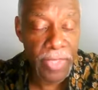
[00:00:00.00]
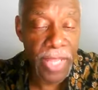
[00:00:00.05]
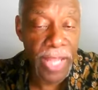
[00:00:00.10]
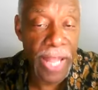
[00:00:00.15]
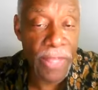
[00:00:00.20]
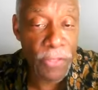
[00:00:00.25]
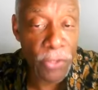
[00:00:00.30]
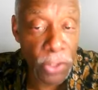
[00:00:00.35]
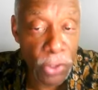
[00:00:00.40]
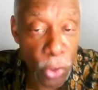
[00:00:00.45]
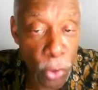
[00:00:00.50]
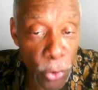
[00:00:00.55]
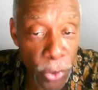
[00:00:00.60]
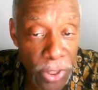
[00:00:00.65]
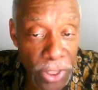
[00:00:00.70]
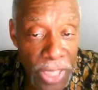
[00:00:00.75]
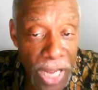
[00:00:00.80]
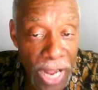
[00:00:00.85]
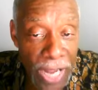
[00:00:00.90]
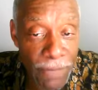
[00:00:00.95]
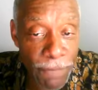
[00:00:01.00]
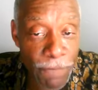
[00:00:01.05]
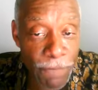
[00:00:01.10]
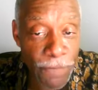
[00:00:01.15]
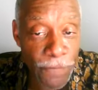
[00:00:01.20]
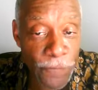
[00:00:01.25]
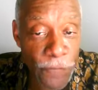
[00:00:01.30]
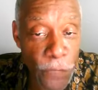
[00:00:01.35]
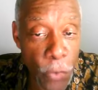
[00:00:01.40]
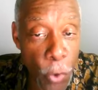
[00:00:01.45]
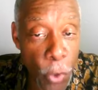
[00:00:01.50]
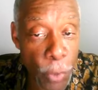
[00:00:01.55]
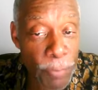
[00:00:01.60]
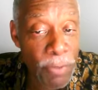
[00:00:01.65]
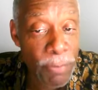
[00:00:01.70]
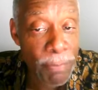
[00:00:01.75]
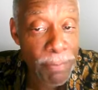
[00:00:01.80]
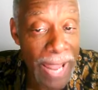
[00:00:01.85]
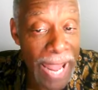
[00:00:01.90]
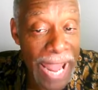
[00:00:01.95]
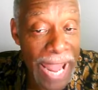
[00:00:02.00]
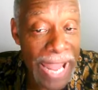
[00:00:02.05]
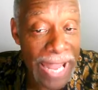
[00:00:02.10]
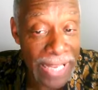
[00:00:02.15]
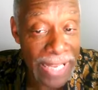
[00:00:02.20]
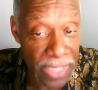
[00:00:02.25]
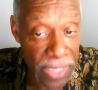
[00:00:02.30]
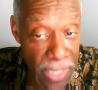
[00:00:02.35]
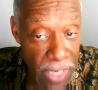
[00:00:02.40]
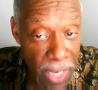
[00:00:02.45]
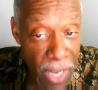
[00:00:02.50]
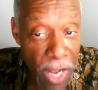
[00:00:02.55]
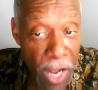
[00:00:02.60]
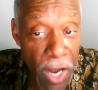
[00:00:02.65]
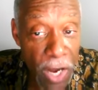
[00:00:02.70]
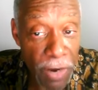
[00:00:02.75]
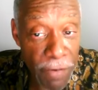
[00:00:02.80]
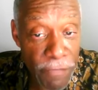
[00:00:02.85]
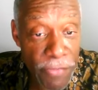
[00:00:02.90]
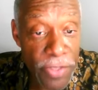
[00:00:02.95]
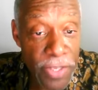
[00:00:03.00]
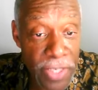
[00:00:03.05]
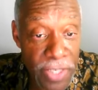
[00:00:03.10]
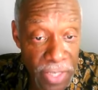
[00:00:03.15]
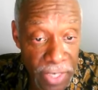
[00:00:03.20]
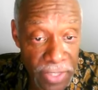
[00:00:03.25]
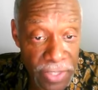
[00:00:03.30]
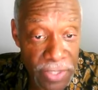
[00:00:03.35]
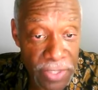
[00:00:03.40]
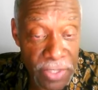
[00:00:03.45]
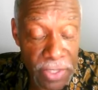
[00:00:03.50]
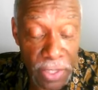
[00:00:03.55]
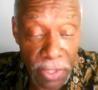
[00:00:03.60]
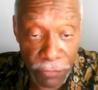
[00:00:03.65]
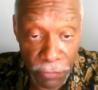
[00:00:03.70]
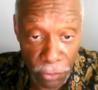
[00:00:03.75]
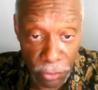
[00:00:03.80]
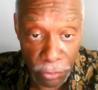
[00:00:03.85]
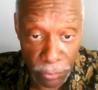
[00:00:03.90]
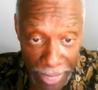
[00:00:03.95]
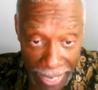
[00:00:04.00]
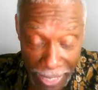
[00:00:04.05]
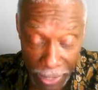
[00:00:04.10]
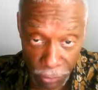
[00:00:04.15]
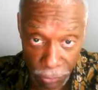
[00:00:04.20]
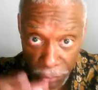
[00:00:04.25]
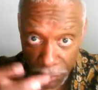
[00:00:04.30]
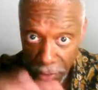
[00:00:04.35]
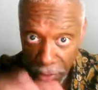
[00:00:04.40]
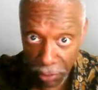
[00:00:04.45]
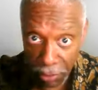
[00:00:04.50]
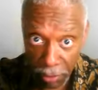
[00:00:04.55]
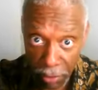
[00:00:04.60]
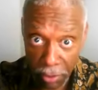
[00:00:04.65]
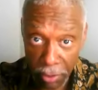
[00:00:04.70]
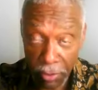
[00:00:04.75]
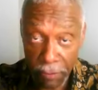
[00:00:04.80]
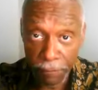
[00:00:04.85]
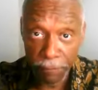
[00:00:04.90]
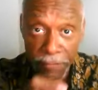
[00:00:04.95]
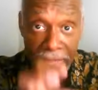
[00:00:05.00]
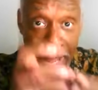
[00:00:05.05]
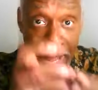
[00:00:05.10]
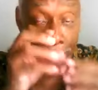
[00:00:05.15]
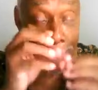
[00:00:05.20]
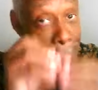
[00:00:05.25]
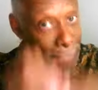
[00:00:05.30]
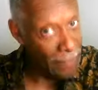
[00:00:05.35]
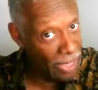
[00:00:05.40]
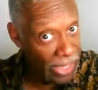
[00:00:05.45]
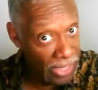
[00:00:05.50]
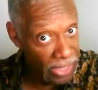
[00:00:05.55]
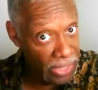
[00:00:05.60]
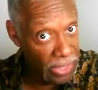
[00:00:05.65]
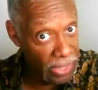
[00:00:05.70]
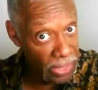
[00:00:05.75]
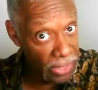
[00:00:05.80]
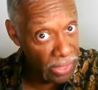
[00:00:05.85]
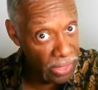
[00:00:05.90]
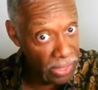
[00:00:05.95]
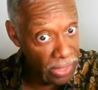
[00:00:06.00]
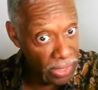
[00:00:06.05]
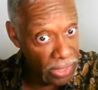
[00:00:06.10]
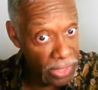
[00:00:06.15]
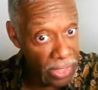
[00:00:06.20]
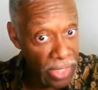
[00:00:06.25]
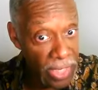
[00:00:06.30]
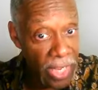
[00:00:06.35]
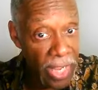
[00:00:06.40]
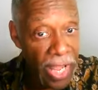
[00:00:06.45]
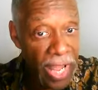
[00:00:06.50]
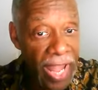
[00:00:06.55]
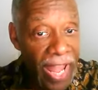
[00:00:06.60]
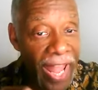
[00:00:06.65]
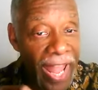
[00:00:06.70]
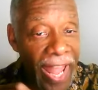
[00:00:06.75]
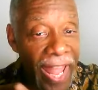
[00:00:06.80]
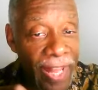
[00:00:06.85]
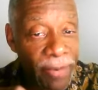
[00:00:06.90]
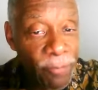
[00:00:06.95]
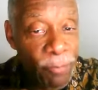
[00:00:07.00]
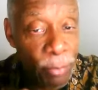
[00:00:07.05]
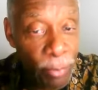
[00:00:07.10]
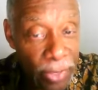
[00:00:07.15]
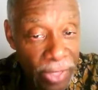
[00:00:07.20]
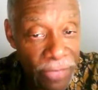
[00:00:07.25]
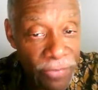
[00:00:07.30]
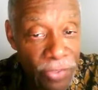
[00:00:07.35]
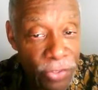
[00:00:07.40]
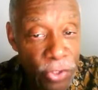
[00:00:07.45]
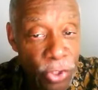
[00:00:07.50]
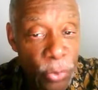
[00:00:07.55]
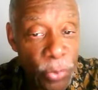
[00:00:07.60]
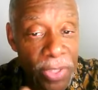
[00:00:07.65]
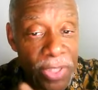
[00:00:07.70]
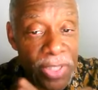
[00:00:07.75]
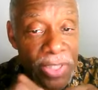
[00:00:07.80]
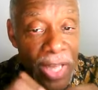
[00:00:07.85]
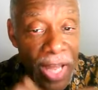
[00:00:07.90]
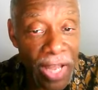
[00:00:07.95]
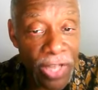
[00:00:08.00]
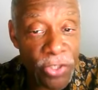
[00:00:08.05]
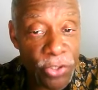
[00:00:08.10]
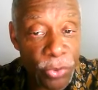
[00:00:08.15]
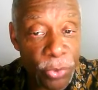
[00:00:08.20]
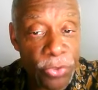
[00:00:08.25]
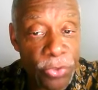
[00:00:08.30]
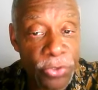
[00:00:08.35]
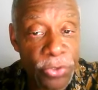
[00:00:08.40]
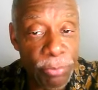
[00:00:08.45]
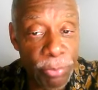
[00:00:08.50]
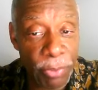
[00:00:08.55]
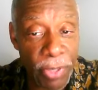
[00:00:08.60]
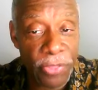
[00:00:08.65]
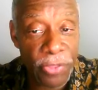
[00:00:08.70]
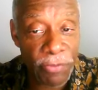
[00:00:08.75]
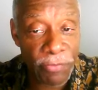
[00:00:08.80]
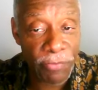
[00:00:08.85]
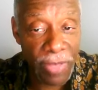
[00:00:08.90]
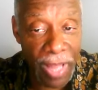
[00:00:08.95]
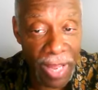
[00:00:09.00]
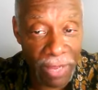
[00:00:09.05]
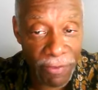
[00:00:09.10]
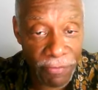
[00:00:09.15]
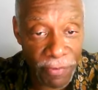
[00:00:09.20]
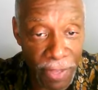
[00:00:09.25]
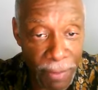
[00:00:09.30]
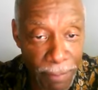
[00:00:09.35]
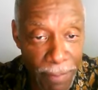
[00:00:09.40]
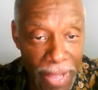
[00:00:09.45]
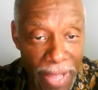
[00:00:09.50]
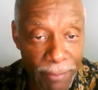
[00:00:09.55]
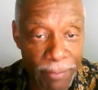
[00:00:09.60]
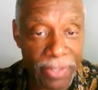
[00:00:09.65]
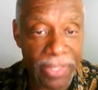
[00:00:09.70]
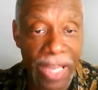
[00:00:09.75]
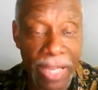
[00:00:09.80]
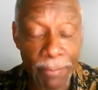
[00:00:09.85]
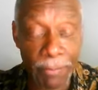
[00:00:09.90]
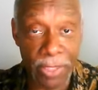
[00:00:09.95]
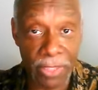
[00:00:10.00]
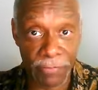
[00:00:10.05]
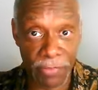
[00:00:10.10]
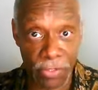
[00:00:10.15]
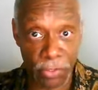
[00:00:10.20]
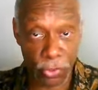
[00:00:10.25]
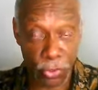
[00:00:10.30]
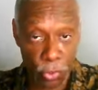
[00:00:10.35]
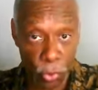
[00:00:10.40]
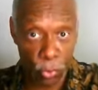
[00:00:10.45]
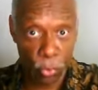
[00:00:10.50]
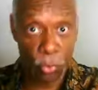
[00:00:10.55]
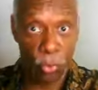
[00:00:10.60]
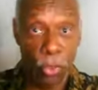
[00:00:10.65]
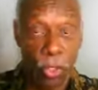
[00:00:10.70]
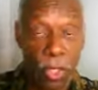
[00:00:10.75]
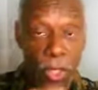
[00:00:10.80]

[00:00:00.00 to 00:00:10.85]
And the Lord God formed man of the dust of the ground, that mud, and breathed into his nostrils the breath of life, and man became a living soul.